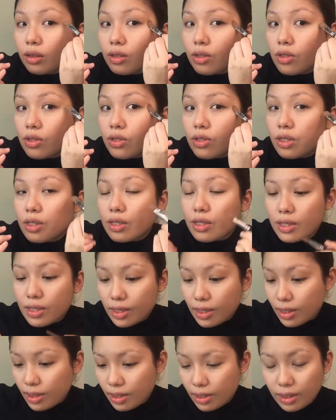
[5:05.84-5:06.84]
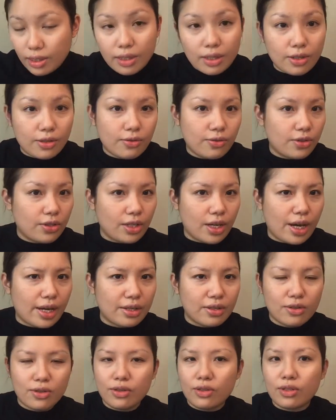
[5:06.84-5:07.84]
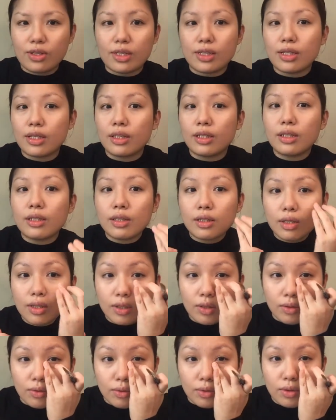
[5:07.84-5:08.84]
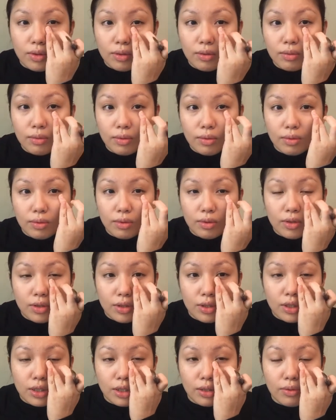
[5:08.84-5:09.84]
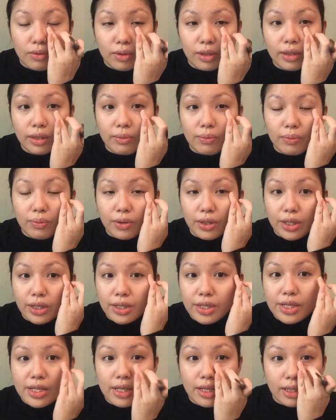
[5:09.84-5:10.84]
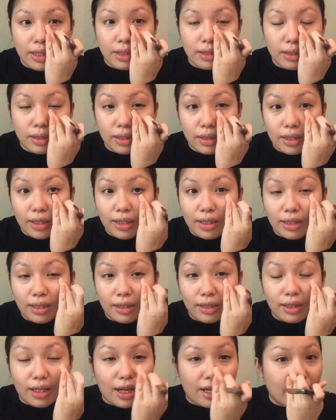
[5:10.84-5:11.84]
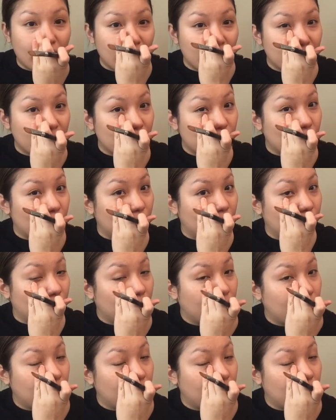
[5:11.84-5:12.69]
She's, yeah, she acts, she sings, so she really brings life to